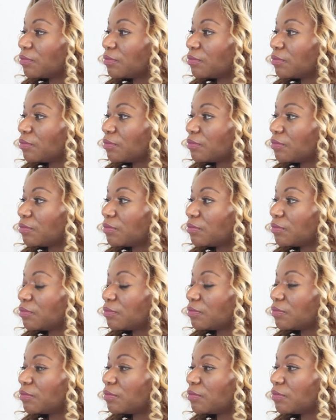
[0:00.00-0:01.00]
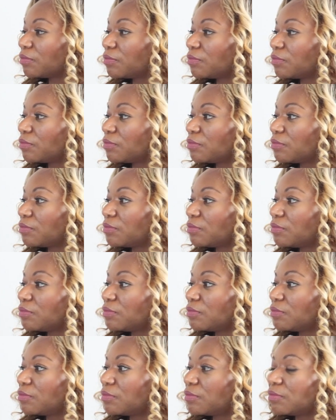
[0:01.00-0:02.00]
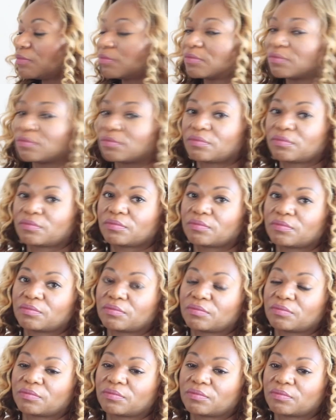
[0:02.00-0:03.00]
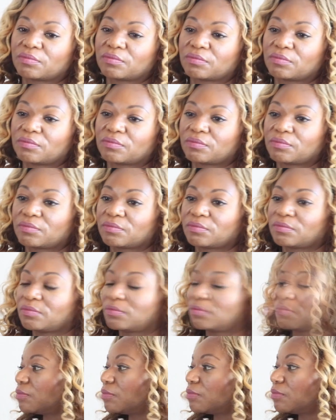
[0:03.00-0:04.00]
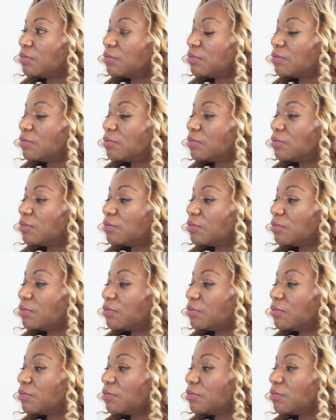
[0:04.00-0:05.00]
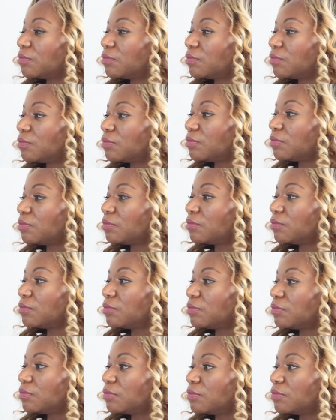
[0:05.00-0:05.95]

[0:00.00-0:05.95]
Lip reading: This person isn't speaking.